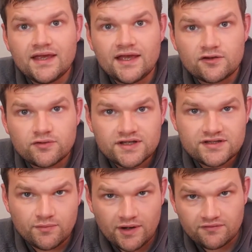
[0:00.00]
increase
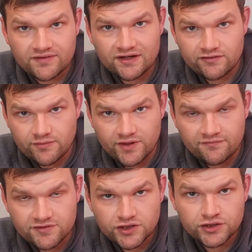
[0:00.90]
the amount of calories
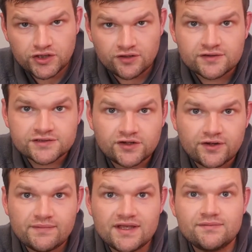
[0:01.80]
burnt for such a long
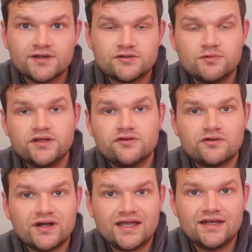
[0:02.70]
time is because when you
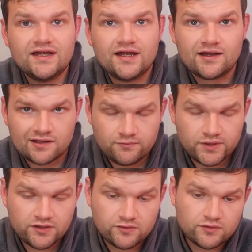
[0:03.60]
train,
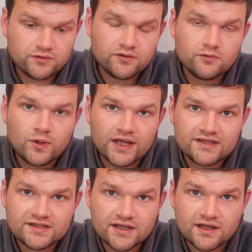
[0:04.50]
when you do
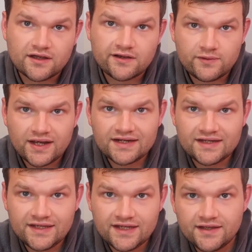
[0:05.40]
weights
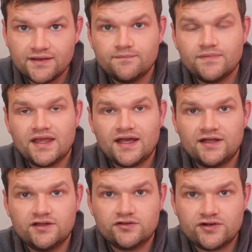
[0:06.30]
correctly,
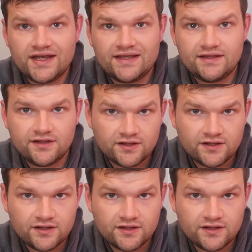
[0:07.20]
and you train,